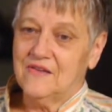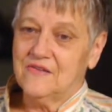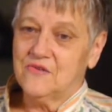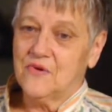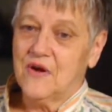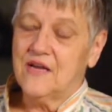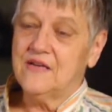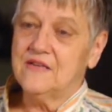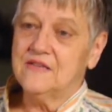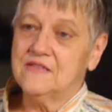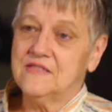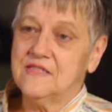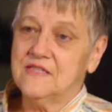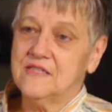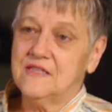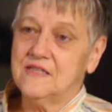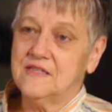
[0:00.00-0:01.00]
trying to
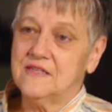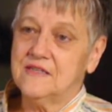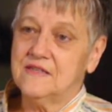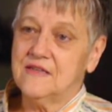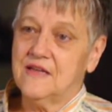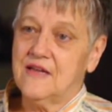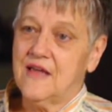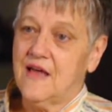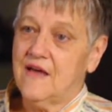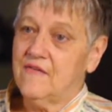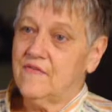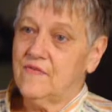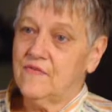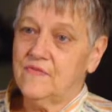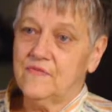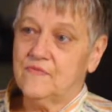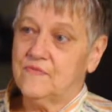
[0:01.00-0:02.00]
see that they have
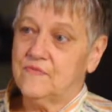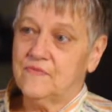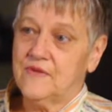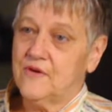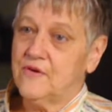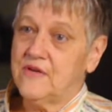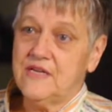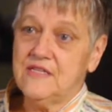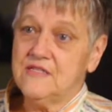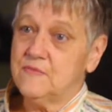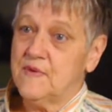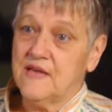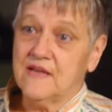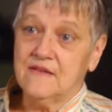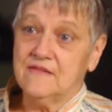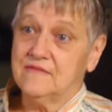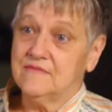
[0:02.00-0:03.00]
their needs met.